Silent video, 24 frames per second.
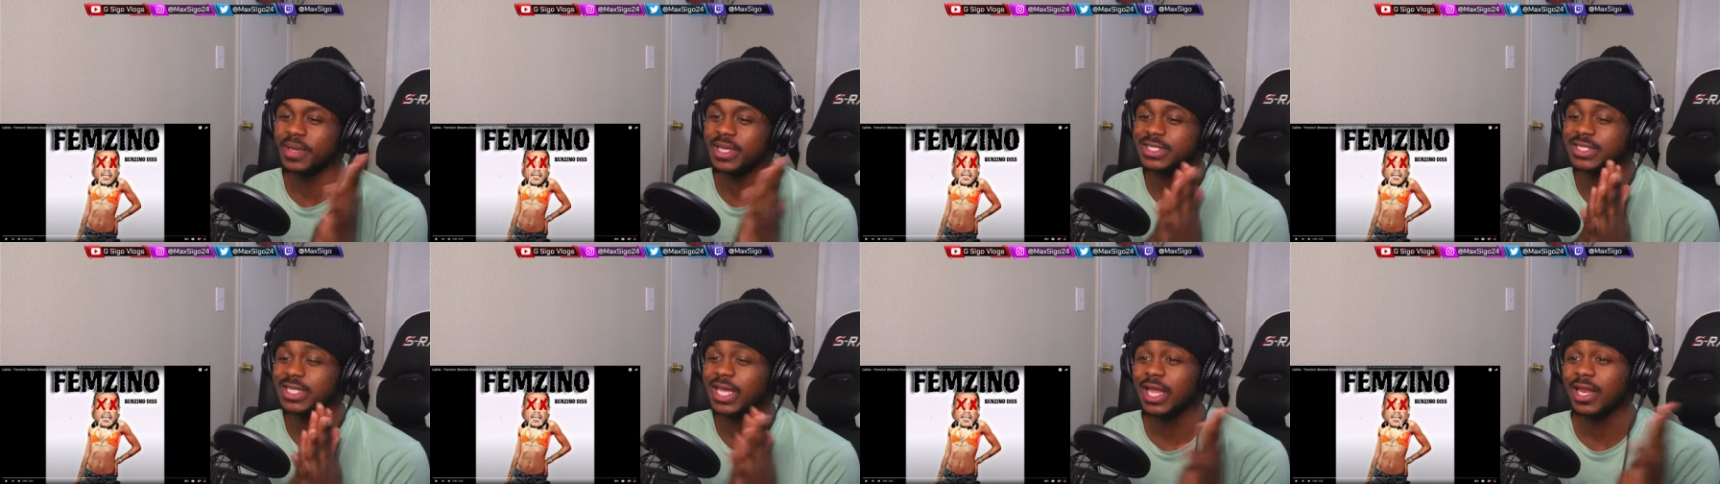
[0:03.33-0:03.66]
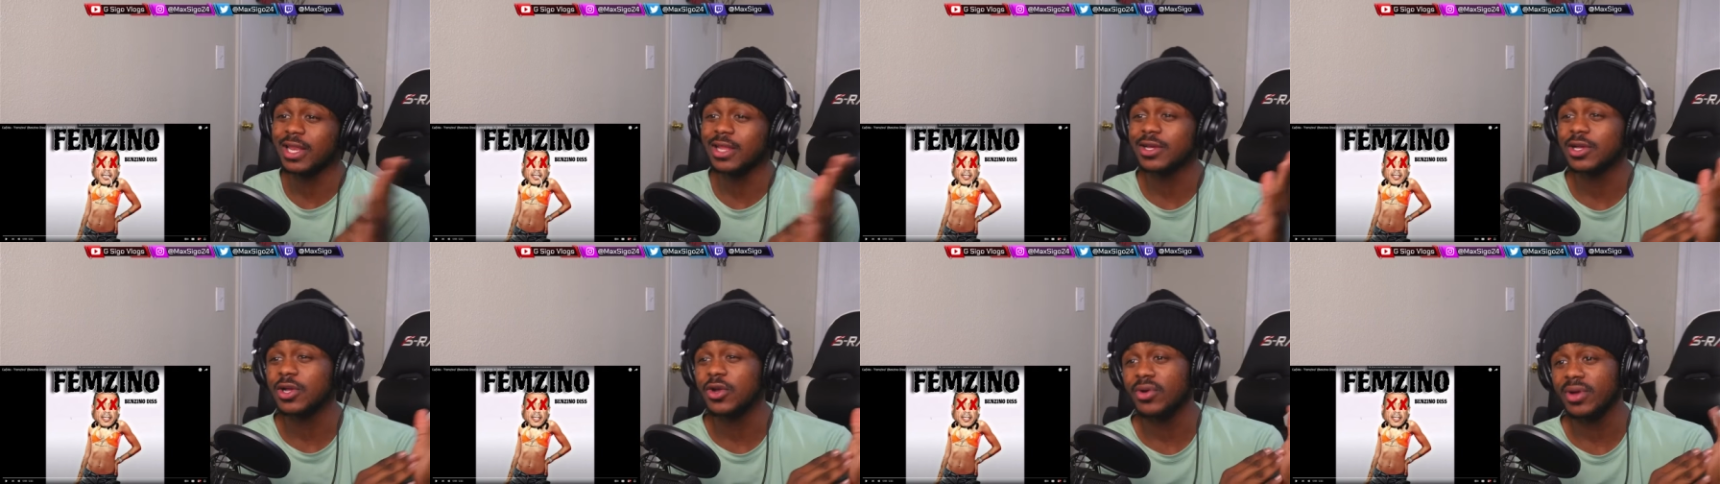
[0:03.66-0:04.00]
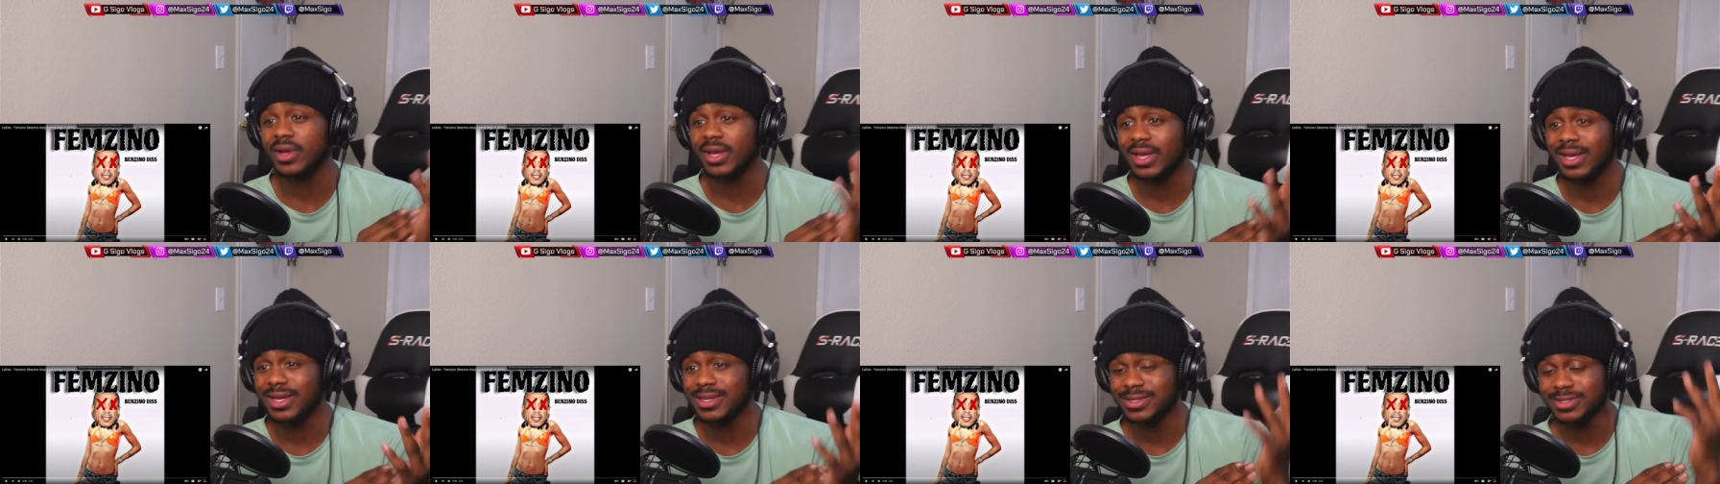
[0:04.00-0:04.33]
Say, look, go
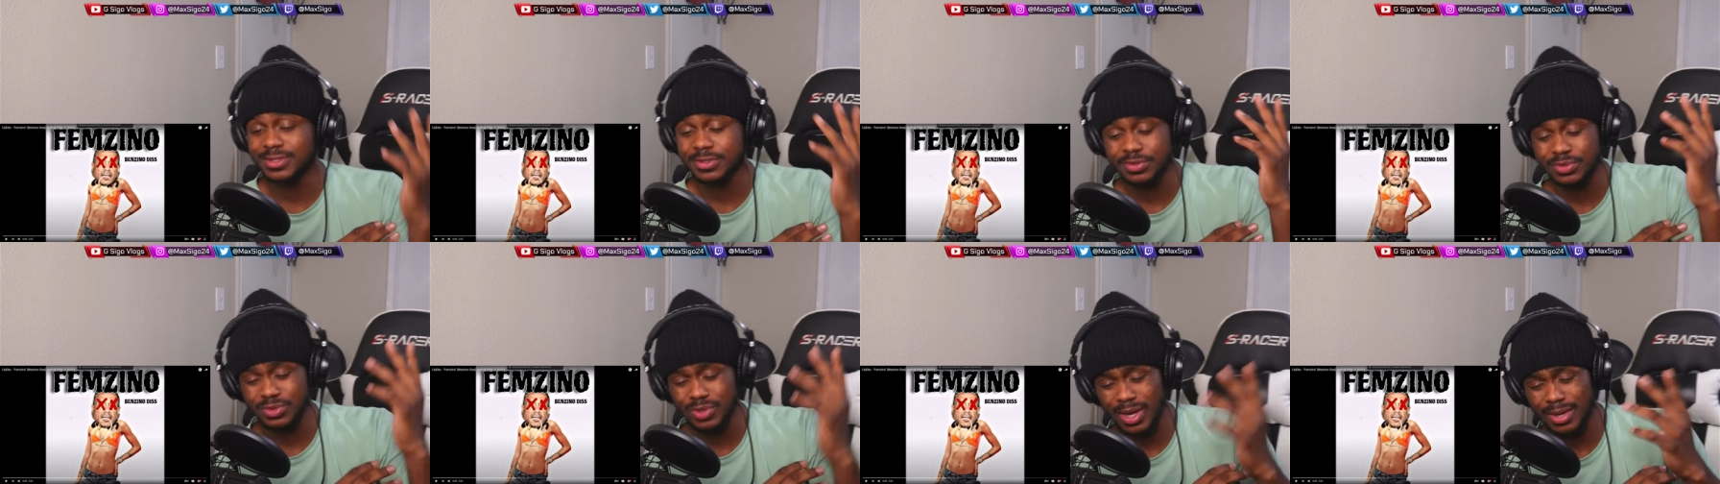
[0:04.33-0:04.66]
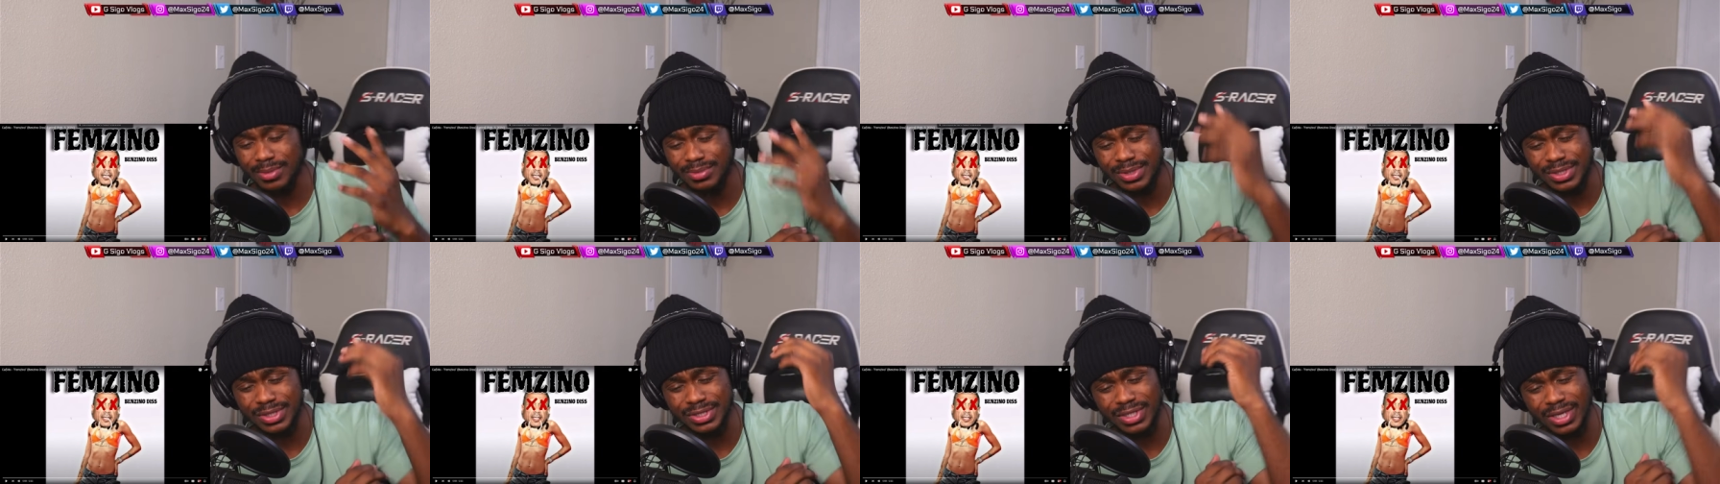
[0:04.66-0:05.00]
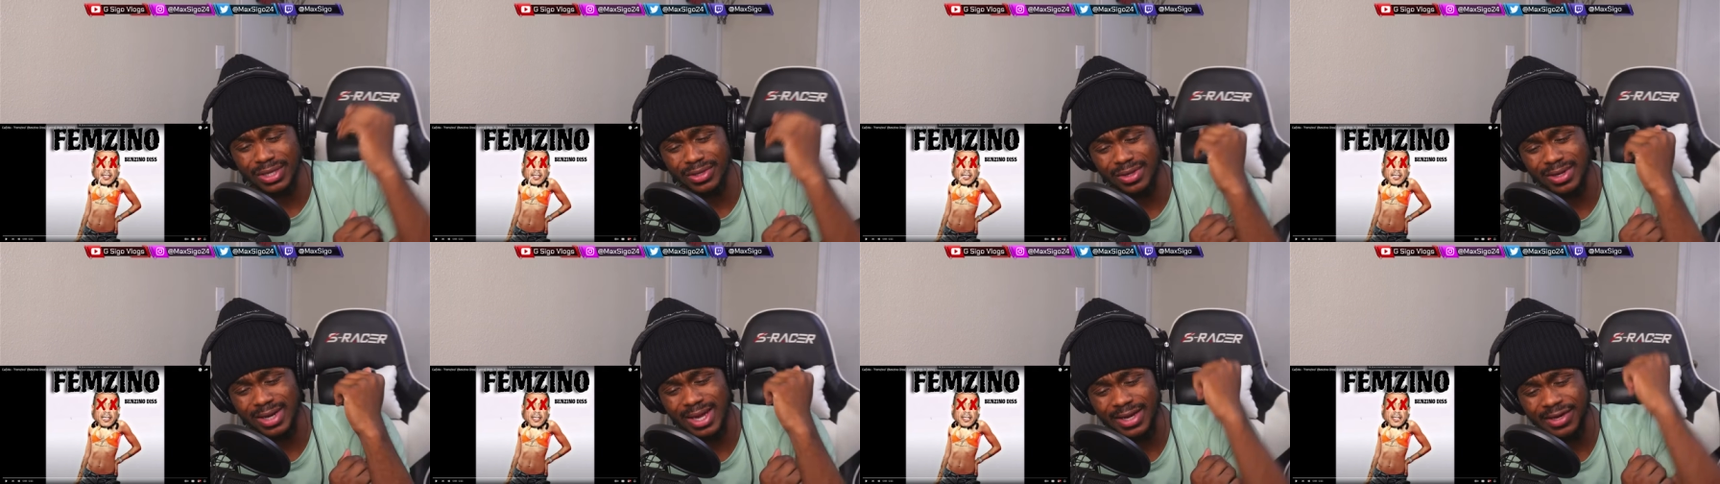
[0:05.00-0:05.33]
ahead and subscribe to the
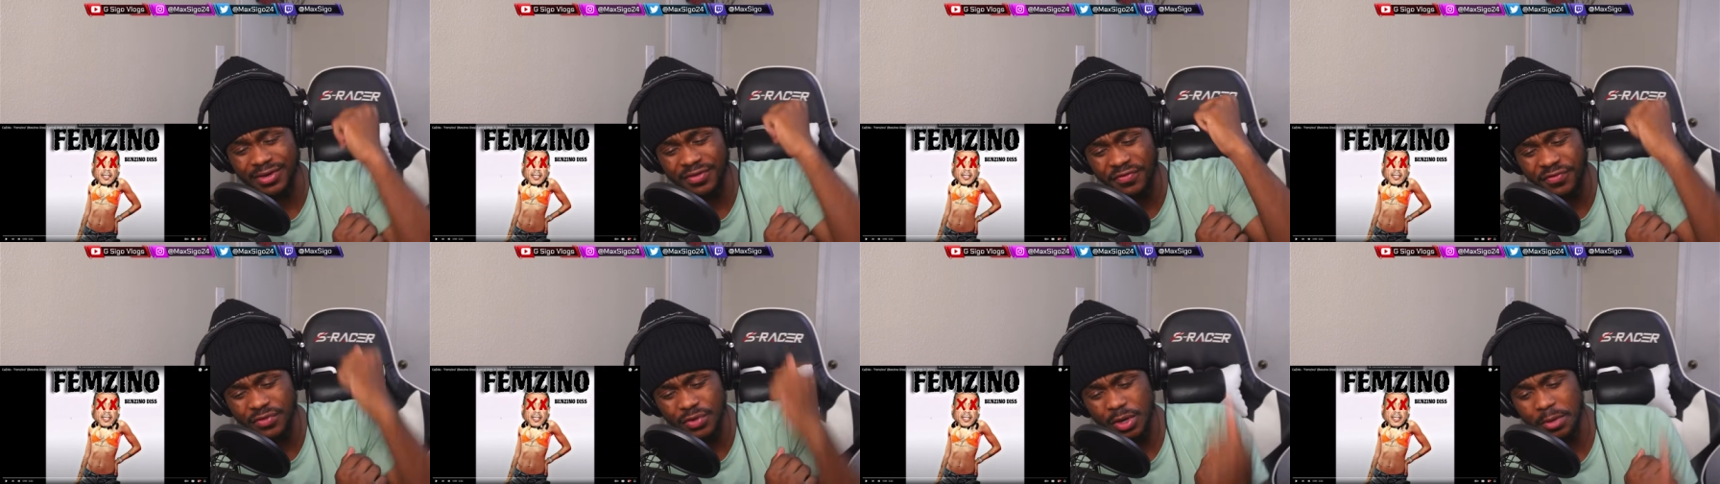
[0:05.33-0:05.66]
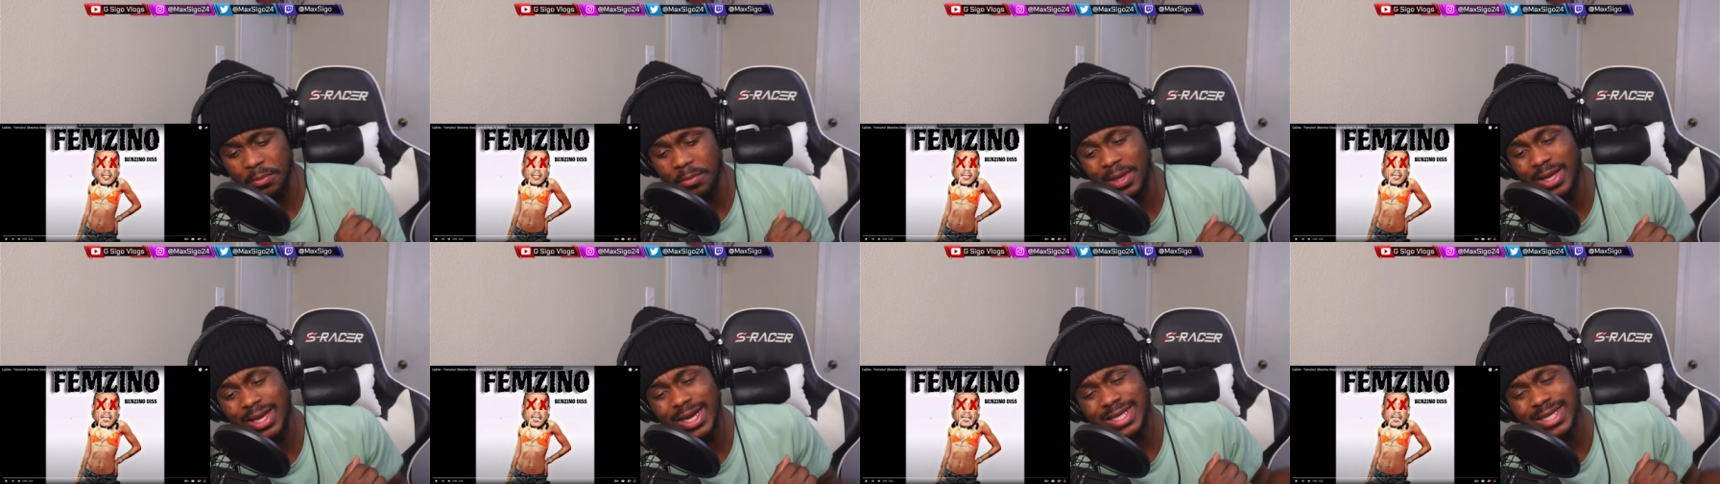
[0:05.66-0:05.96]
channel, like the video up, man.